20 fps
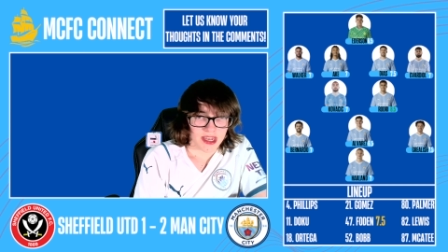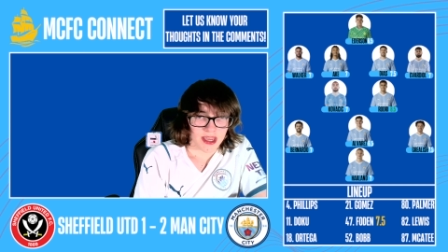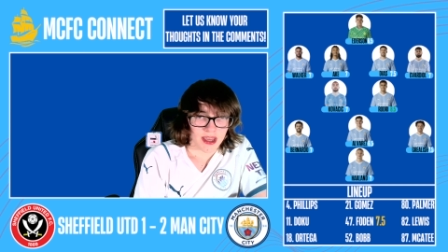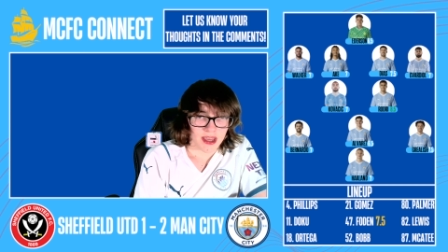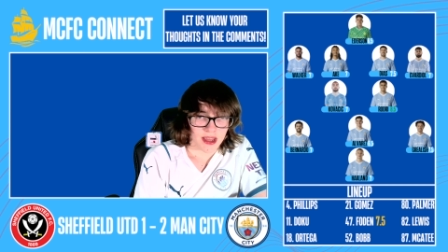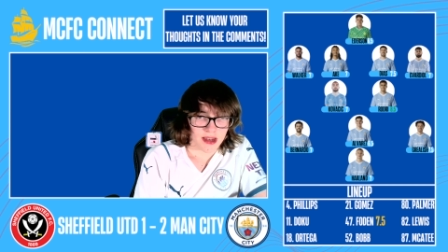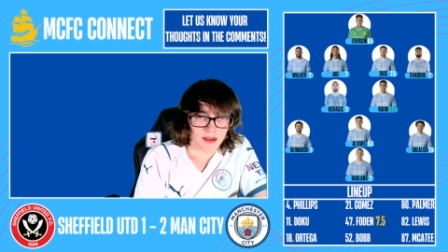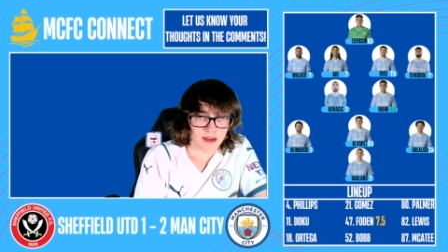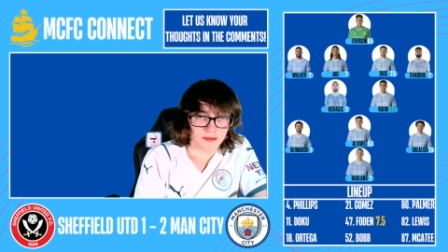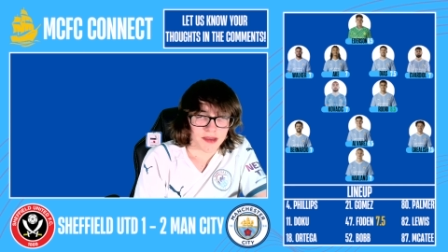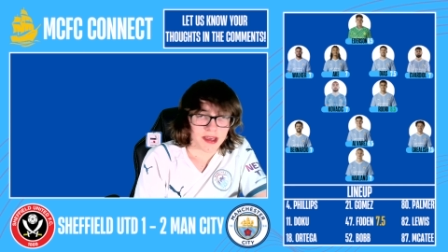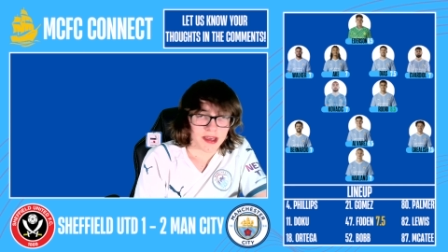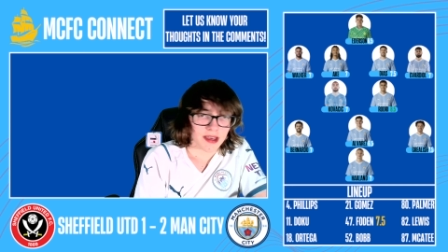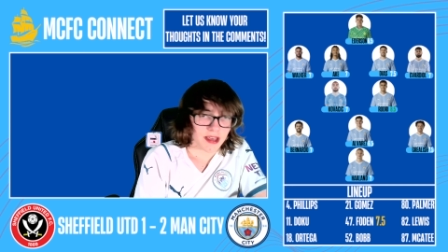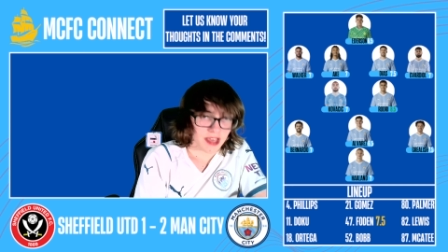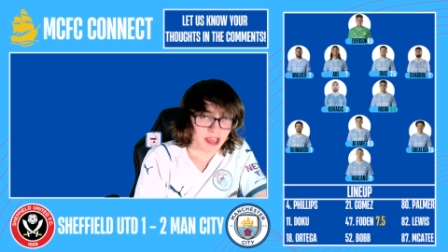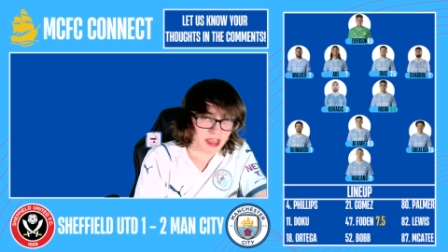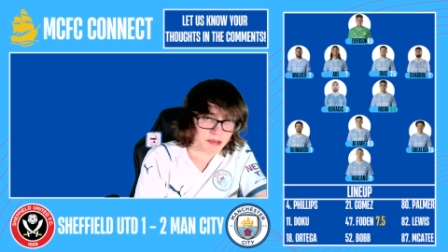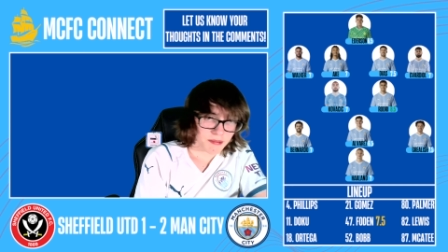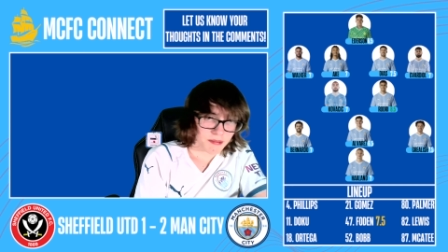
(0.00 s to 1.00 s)
and if he can
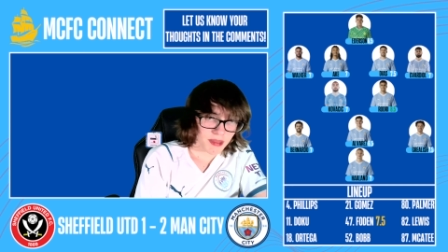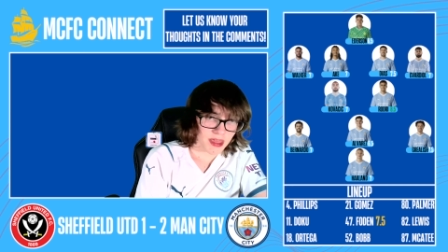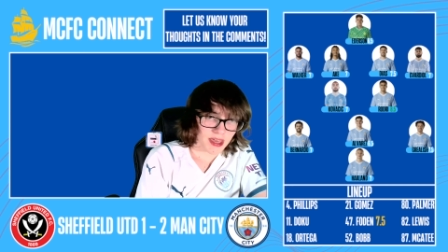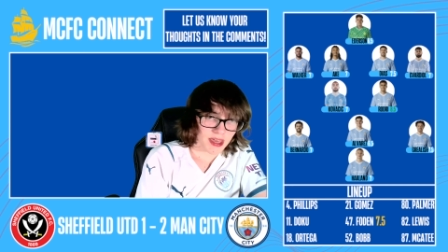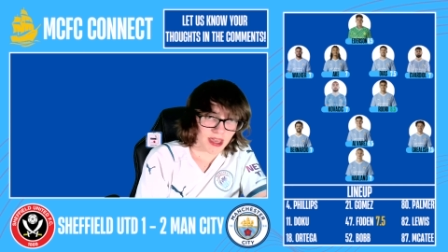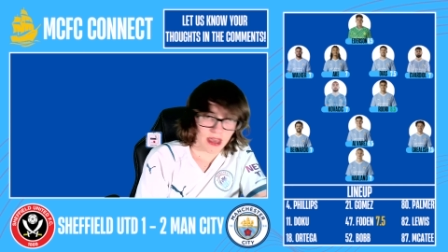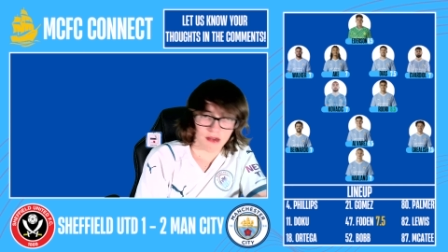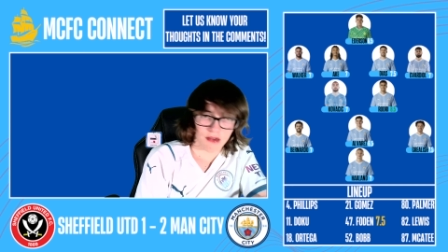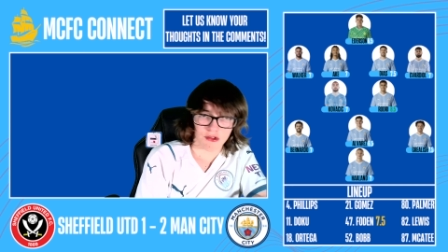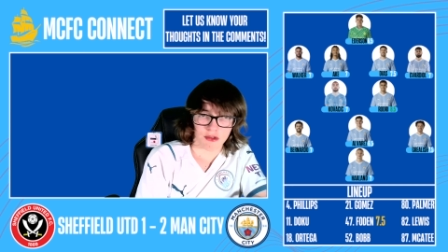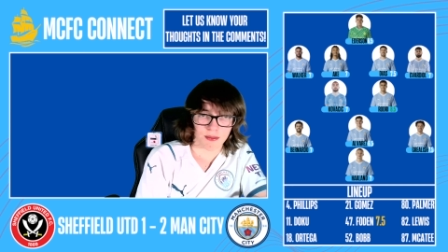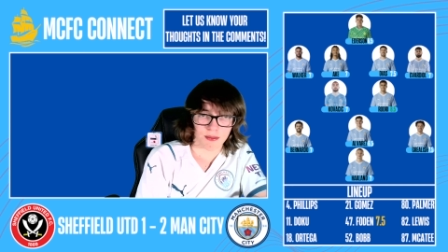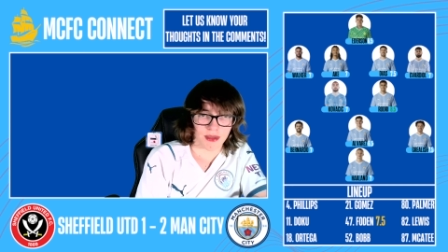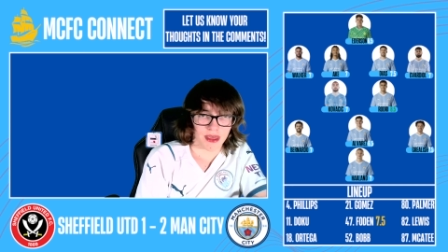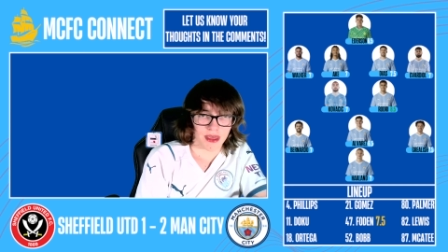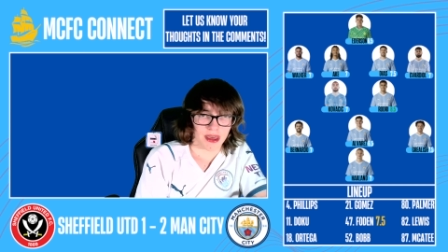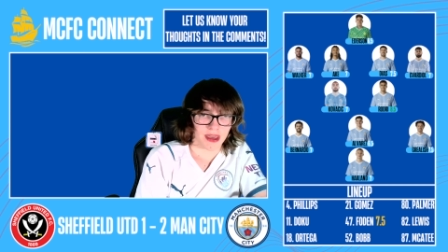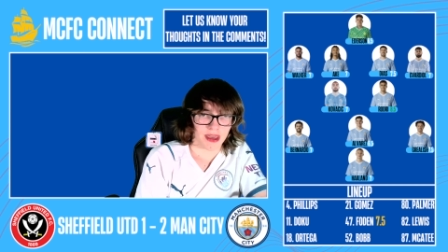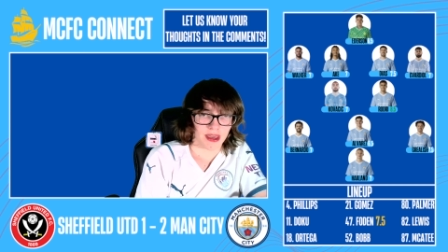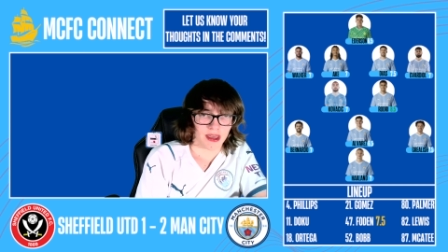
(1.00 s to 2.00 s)
keep playing how he's
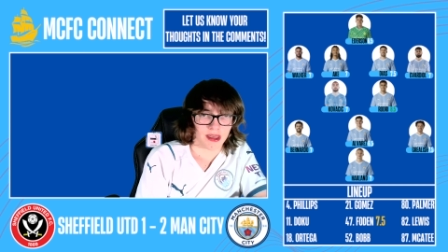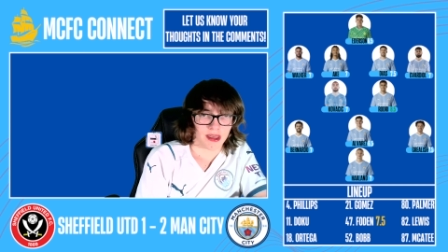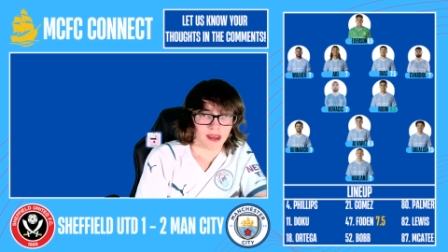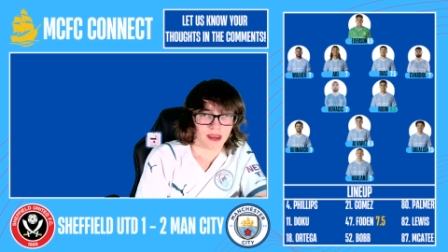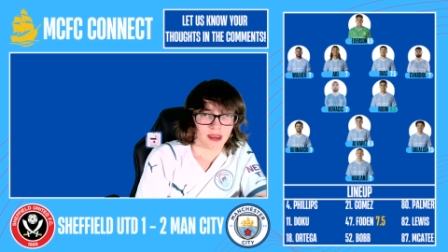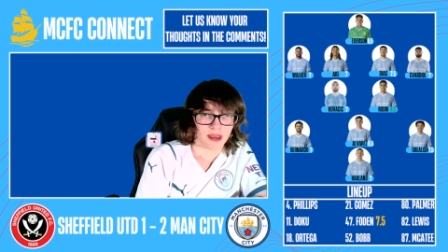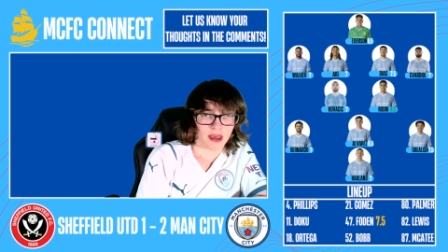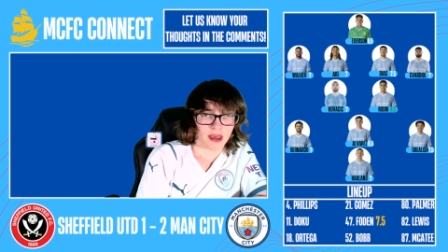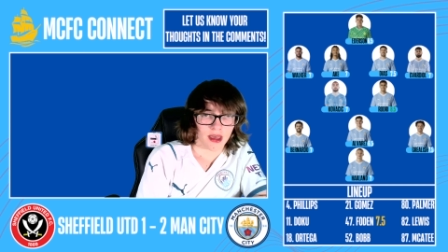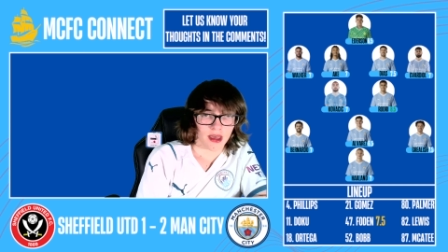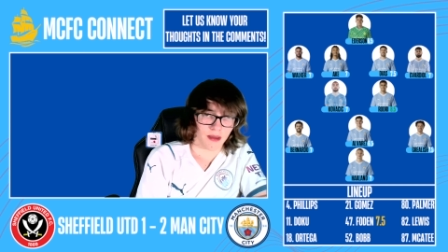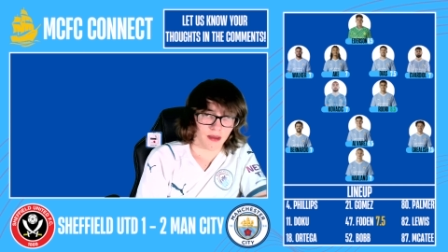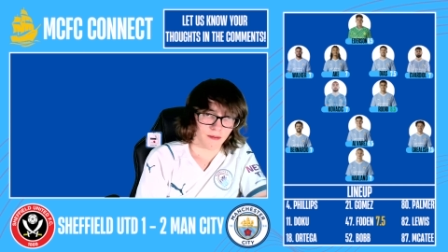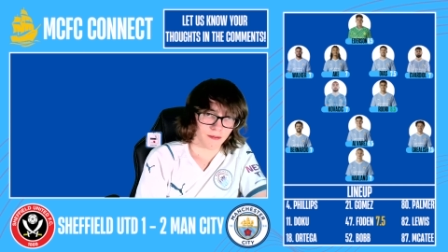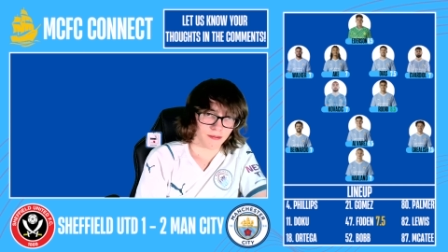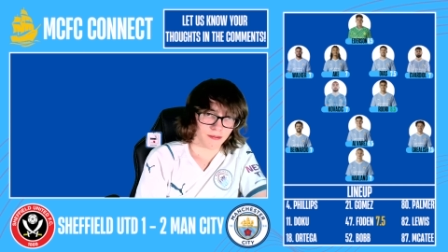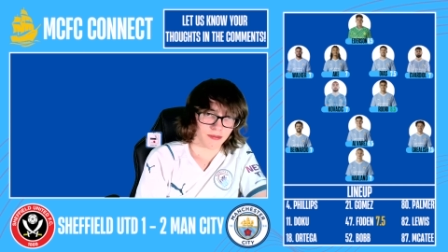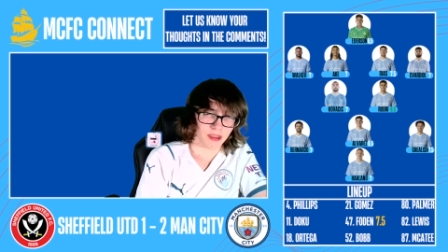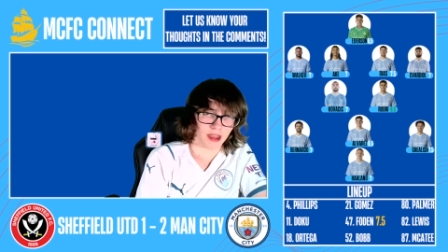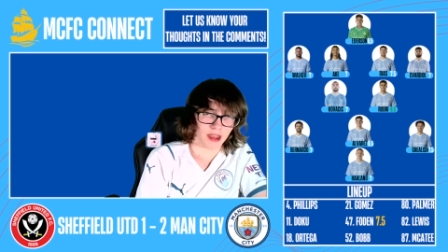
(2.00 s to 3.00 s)
playing,
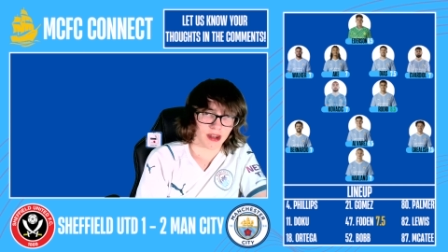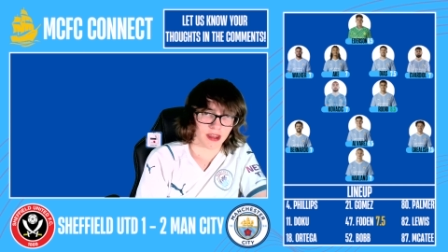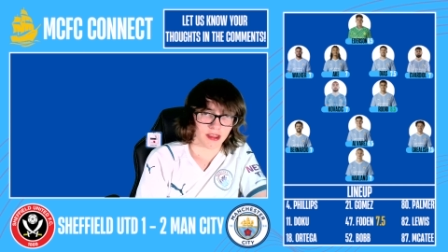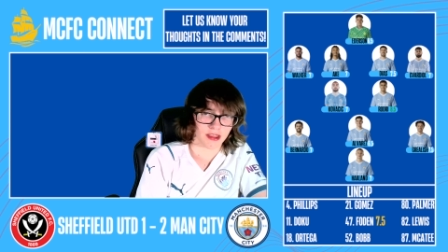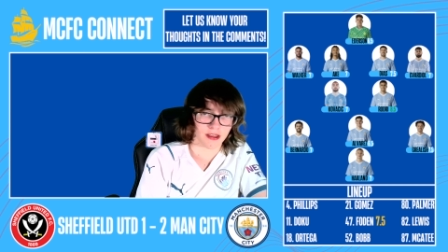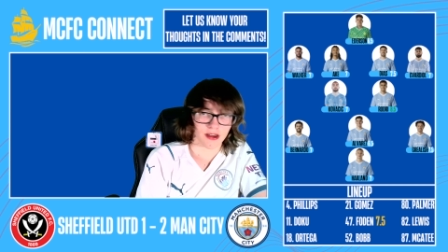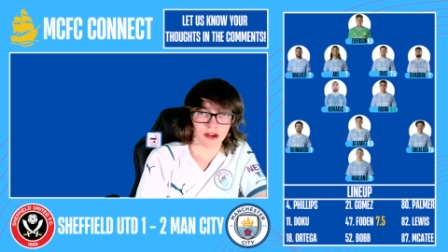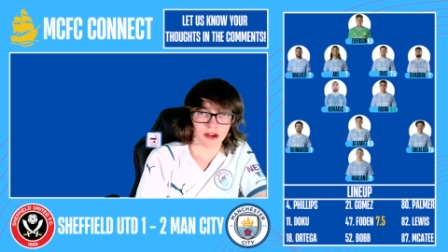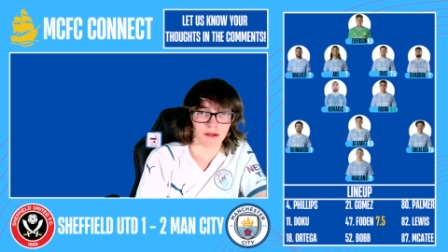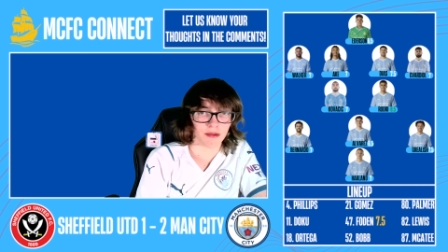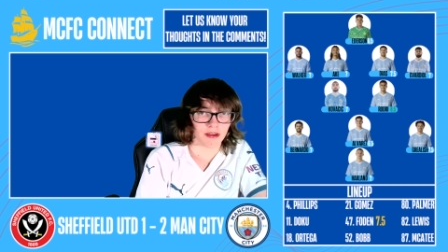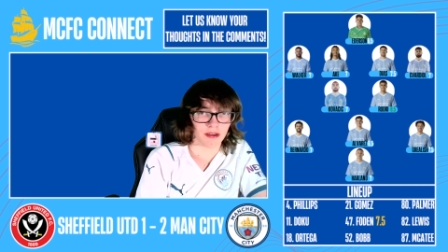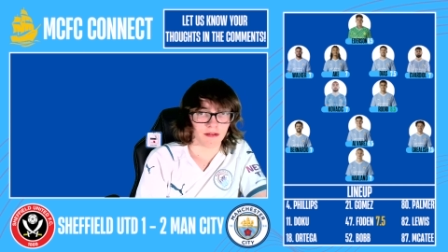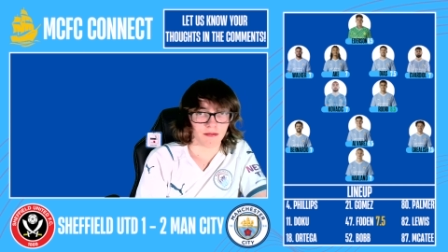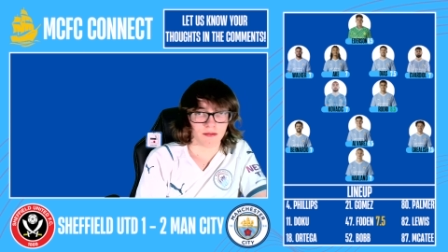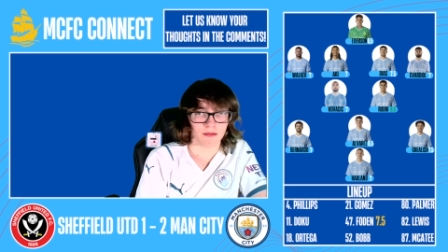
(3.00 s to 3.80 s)
then he's going to be